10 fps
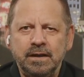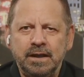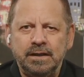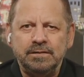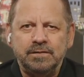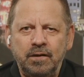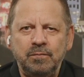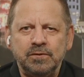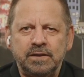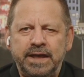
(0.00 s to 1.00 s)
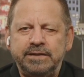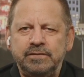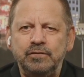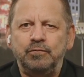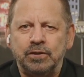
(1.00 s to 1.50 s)
and it's almost like
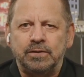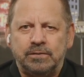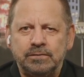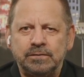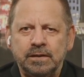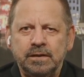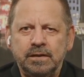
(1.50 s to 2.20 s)
two worlds.